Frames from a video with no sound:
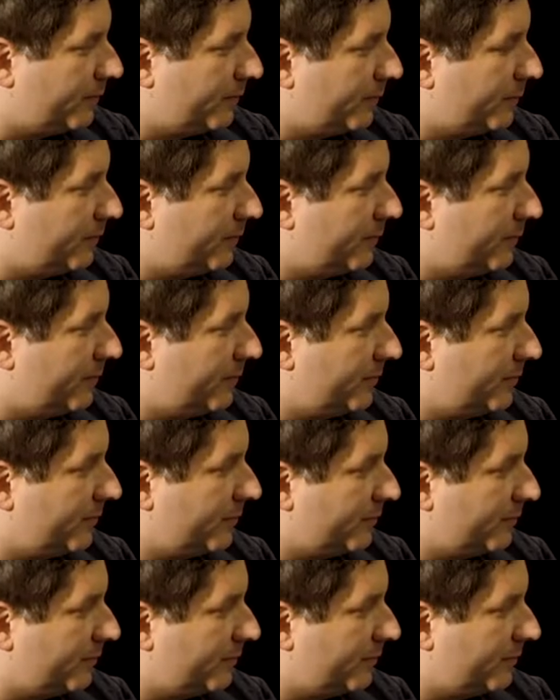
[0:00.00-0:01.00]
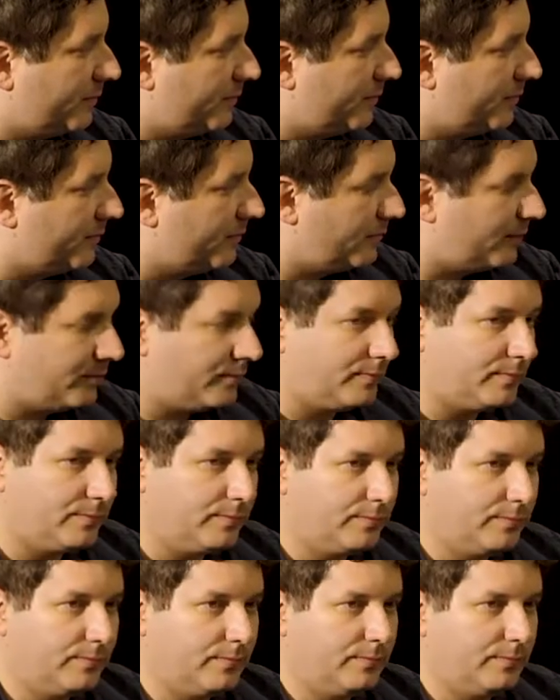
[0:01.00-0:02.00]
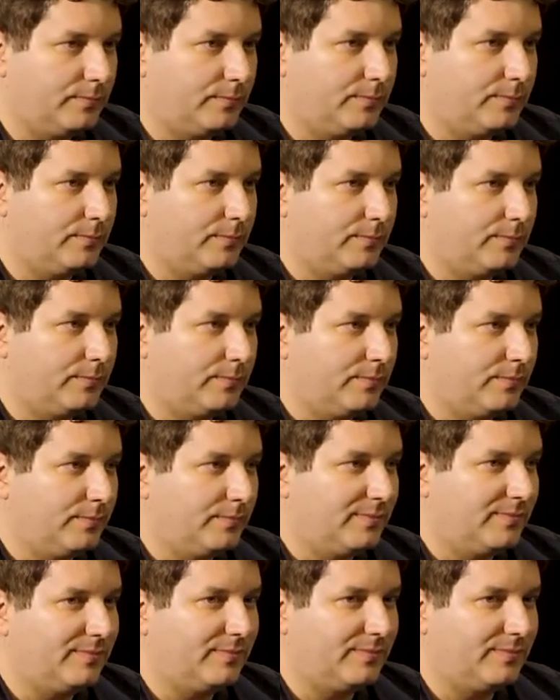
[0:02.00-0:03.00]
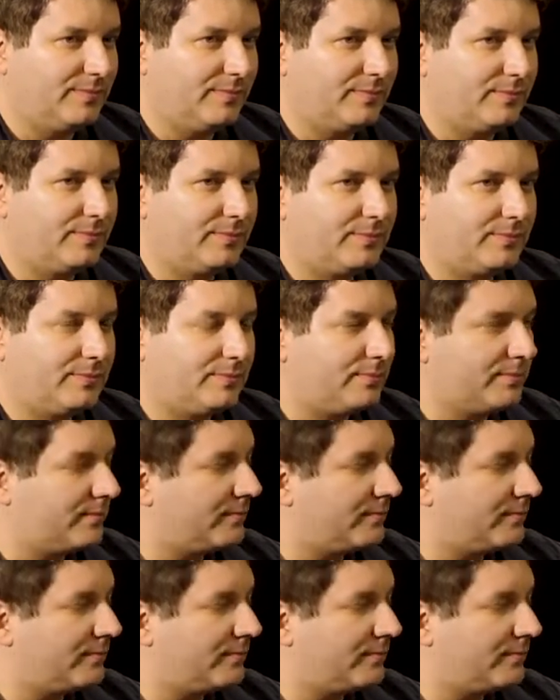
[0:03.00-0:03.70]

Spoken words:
This person isn't speaking.